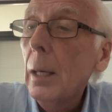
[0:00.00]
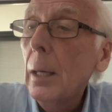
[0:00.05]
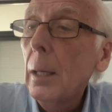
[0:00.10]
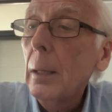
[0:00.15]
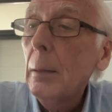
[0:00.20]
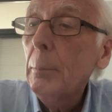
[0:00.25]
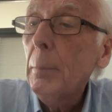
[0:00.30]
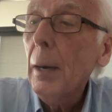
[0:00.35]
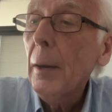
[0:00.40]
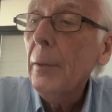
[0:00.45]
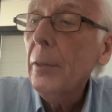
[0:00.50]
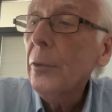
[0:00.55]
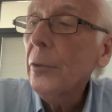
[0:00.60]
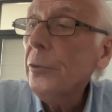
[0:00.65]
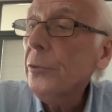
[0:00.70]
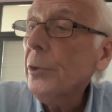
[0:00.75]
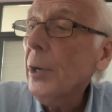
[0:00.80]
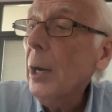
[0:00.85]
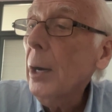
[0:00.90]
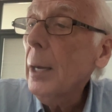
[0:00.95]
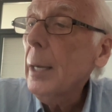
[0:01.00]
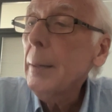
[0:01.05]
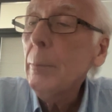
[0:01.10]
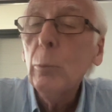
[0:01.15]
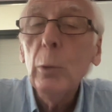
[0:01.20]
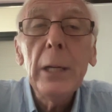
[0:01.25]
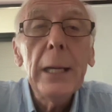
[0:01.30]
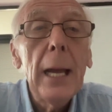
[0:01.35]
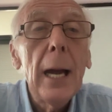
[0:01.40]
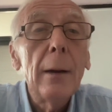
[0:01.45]
Uh, by the
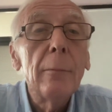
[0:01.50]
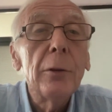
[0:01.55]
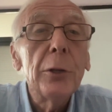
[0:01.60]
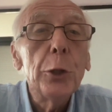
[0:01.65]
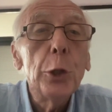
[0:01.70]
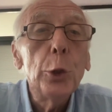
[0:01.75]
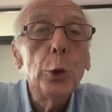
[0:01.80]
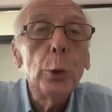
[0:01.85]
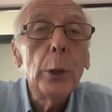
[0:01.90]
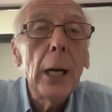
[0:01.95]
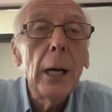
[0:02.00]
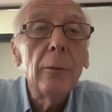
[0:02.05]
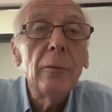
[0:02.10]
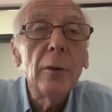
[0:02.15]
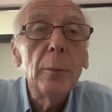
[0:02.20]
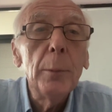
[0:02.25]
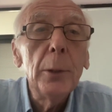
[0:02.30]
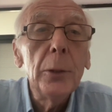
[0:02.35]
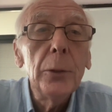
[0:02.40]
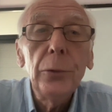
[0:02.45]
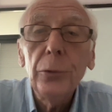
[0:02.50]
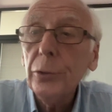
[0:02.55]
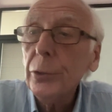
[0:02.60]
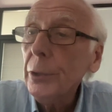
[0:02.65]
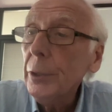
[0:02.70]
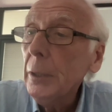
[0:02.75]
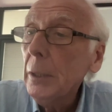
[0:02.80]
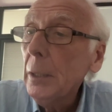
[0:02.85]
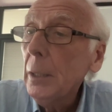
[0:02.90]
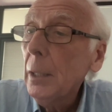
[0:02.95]
time we have a new government,
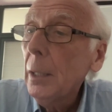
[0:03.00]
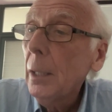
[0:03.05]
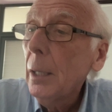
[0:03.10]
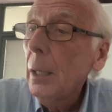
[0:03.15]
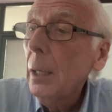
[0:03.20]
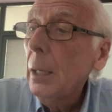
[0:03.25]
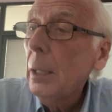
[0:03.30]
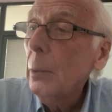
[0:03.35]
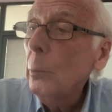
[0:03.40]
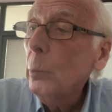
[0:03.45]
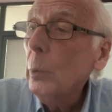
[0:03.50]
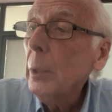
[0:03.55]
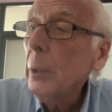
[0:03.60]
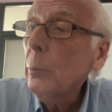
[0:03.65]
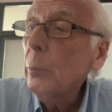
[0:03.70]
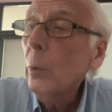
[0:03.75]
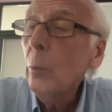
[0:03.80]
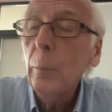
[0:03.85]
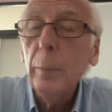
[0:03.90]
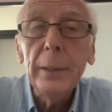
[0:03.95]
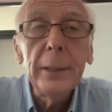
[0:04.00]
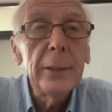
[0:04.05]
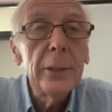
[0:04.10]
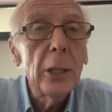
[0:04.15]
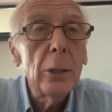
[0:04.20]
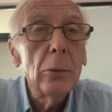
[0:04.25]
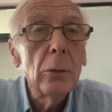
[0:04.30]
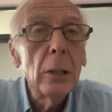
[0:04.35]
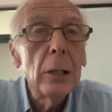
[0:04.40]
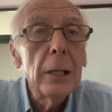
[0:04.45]
we will be
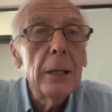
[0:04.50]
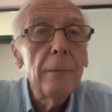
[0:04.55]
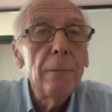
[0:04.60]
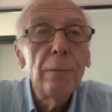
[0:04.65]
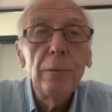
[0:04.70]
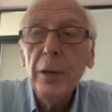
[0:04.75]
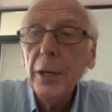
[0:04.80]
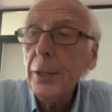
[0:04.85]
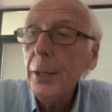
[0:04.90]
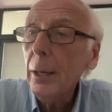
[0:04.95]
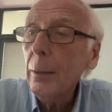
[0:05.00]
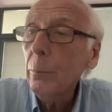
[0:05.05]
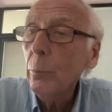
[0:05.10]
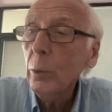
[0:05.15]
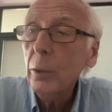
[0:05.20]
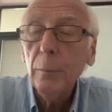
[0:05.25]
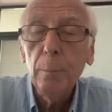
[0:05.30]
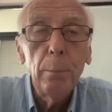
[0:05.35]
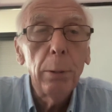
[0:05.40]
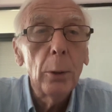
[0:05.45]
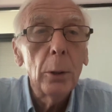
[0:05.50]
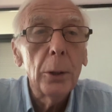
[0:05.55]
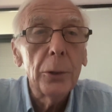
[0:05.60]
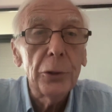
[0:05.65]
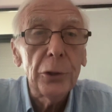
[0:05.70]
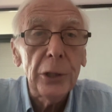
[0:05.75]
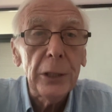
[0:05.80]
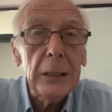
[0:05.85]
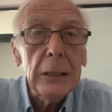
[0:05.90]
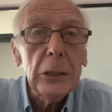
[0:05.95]
totally fed up with
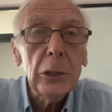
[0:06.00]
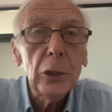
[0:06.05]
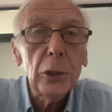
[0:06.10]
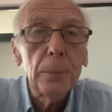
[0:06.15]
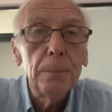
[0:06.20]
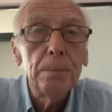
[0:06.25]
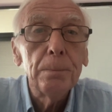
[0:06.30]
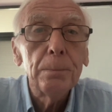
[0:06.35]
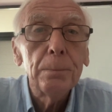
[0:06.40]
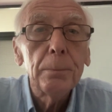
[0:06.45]
politics.